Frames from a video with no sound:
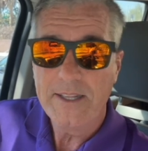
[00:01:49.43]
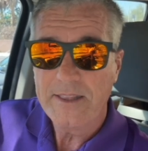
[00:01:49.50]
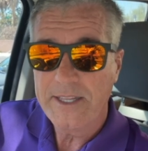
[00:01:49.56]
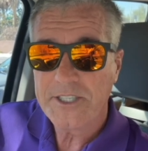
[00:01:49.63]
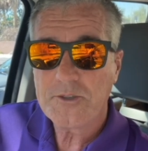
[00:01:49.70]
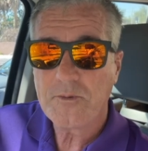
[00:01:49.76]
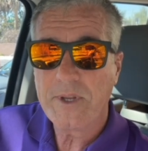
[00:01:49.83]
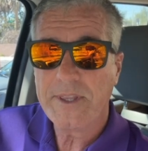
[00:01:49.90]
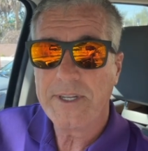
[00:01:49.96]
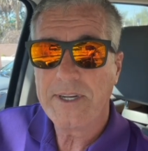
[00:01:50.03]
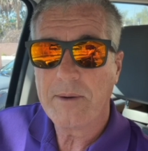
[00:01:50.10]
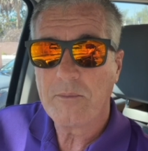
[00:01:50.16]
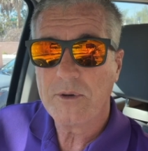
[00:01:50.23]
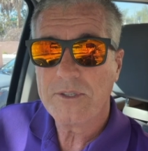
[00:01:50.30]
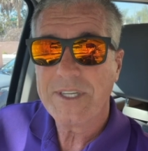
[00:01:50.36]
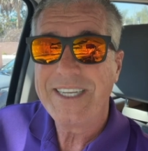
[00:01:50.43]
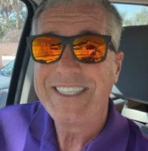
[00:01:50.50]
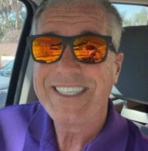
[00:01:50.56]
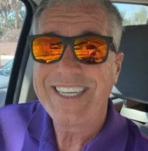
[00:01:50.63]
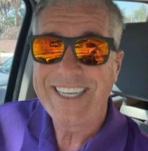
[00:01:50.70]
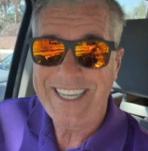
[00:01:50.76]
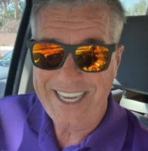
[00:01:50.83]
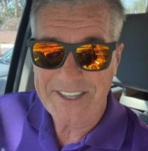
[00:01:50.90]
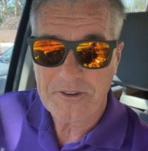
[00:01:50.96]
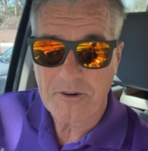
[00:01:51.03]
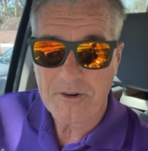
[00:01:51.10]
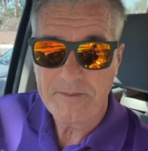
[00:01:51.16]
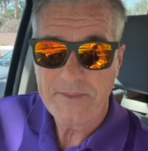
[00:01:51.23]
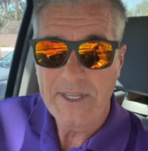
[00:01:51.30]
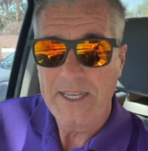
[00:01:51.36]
Let's run the numbers together.